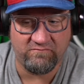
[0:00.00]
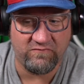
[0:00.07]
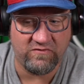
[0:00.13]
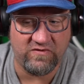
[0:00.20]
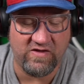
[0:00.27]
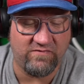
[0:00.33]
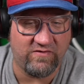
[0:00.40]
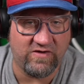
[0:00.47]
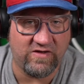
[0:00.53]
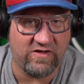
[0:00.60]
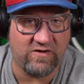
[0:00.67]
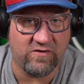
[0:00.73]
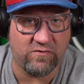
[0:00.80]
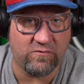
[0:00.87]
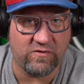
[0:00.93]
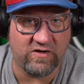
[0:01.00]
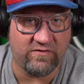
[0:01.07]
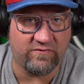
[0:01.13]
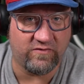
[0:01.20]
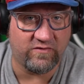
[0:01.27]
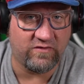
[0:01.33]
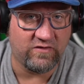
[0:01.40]
DVD or
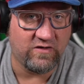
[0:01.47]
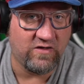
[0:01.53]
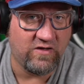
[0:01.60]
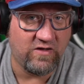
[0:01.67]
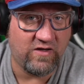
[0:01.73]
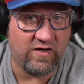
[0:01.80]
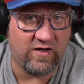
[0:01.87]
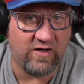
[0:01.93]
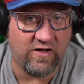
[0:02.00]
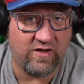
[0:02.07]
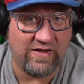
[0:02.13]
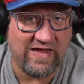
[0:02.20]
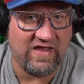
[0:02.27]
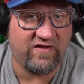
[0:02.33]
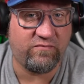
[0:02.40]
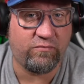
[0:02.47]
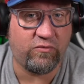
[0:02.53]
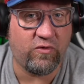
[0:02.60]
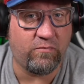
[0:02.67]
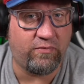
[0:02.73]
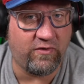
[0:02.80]
whatever, Hasbro